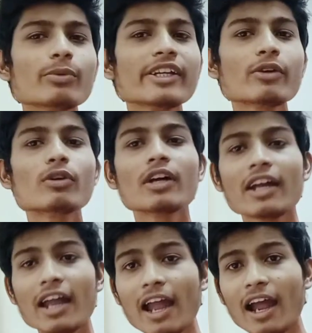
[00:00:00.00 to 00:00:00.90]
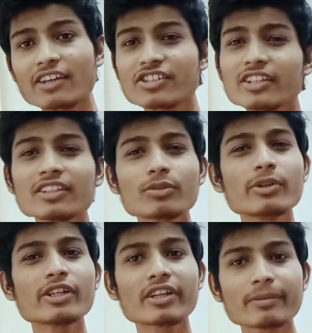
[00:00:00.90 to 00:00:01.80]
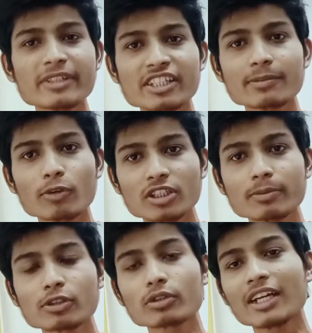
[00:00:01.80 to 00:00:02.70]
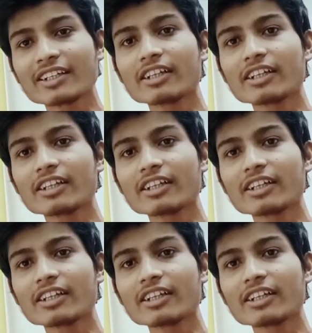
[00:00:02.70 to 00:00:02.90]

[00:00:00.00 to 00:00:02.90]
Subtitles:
this video and share this video as much as possible so